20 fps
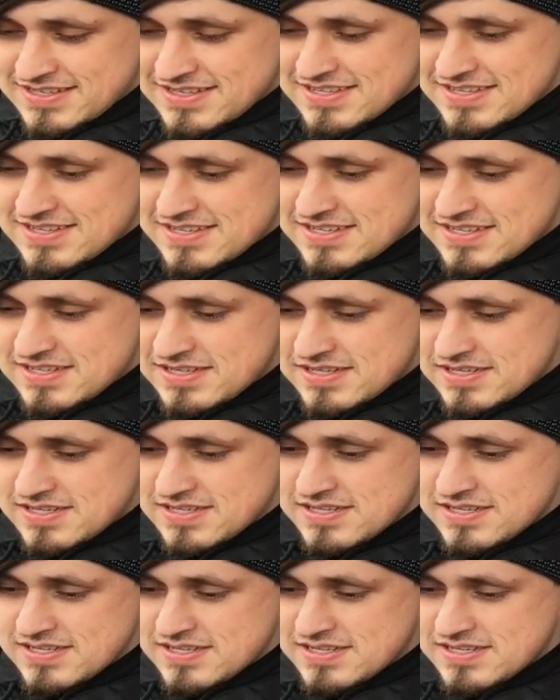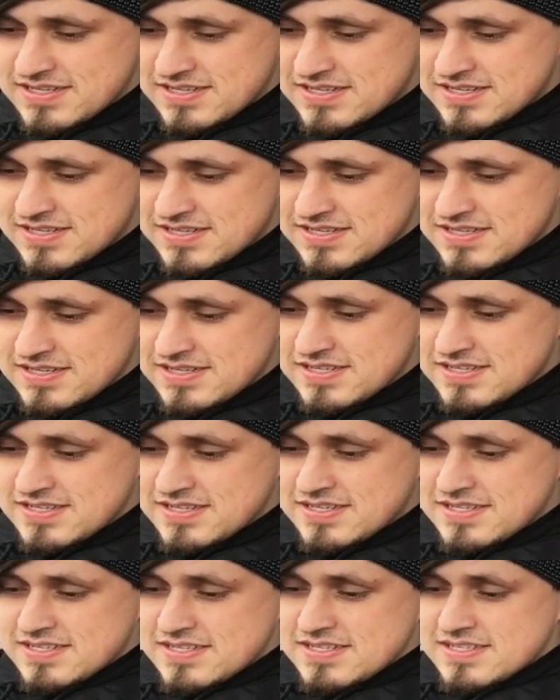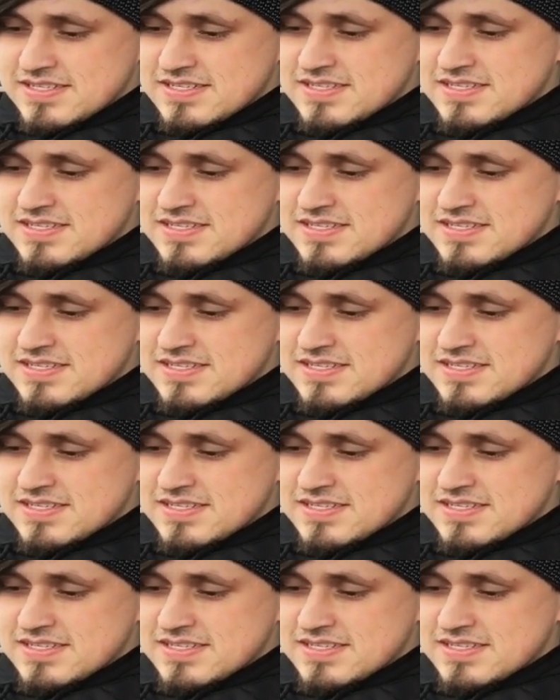This person isn't speaking.